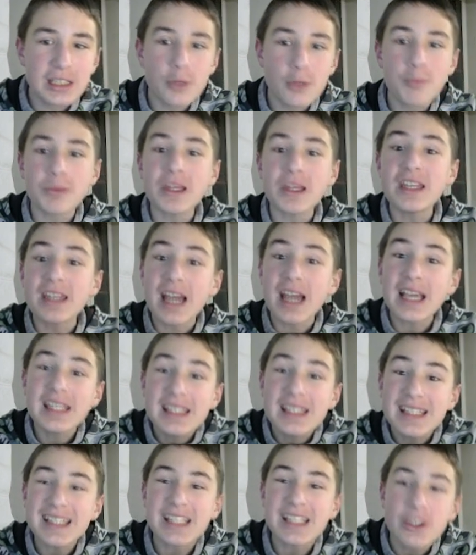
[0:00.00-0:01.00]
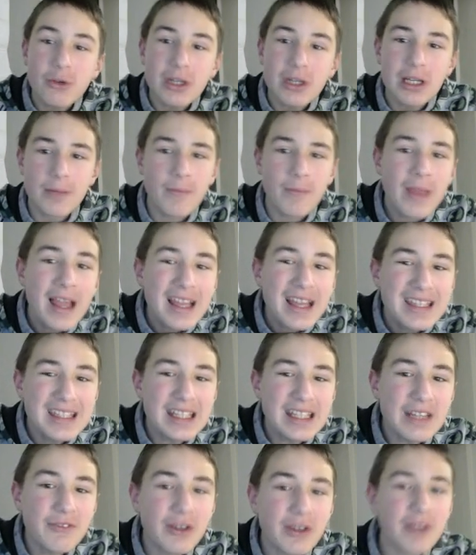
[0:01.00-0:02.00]
you play knight C3,
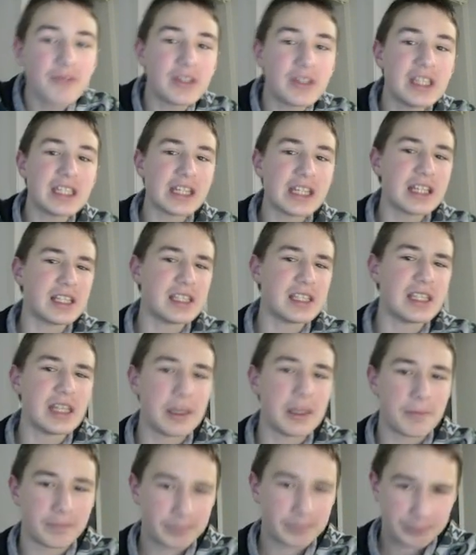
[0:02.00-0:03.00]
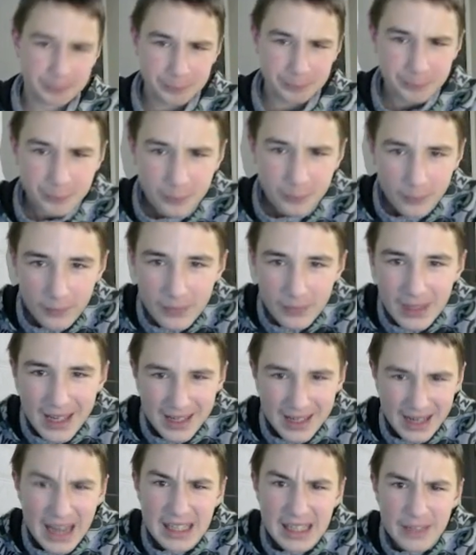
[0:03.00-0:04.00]
D5, E takes D.
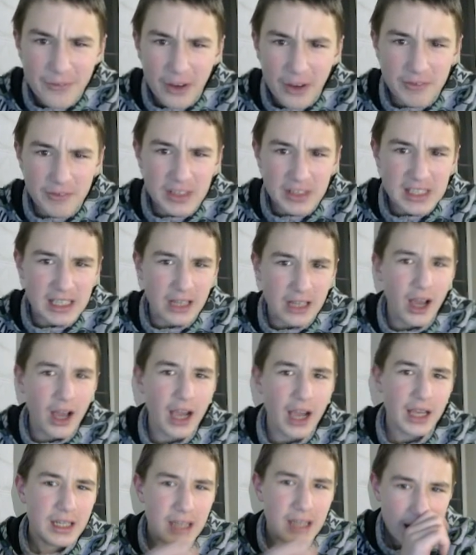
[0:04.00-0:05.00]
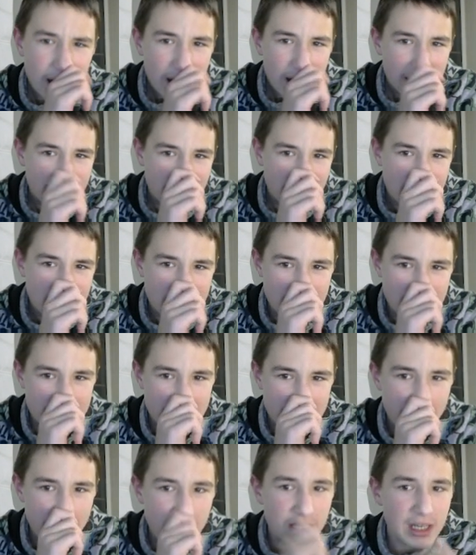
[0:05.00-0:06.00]
Knight D5 is a line, knight
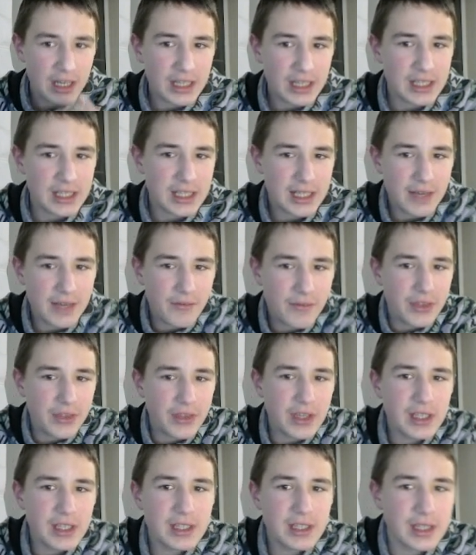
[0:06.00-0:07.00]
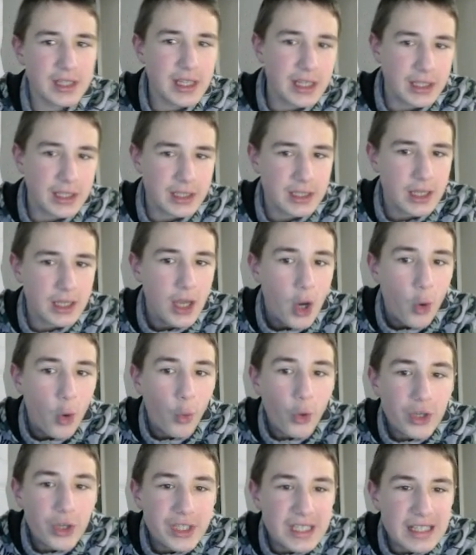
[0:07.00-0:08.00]
D7, knight C7, this.
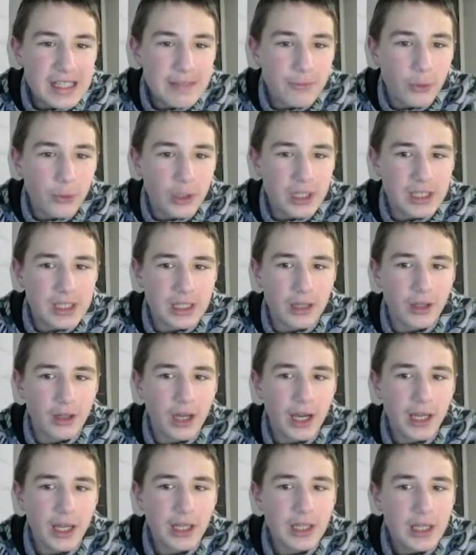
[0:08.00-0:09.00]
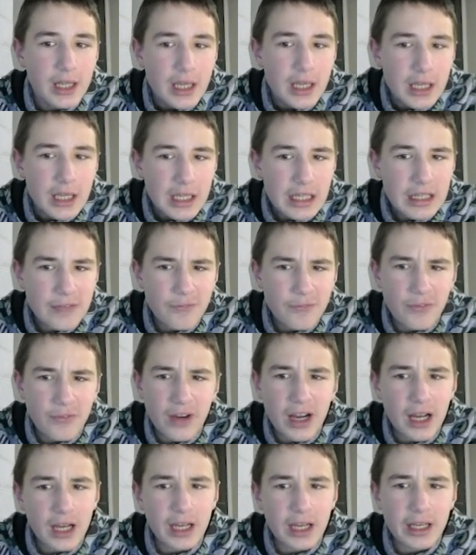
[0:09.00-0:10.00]
Or D4 is a line,
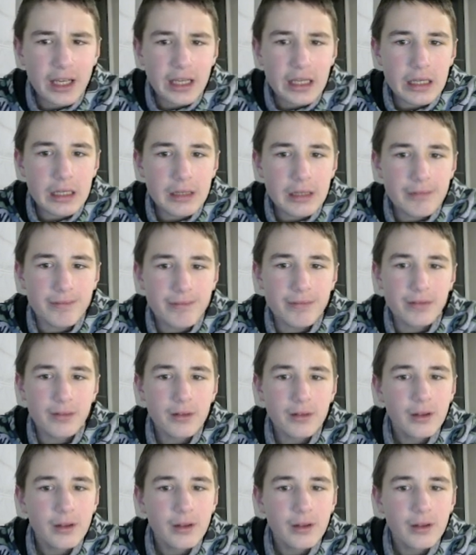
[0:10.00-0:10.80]
E5.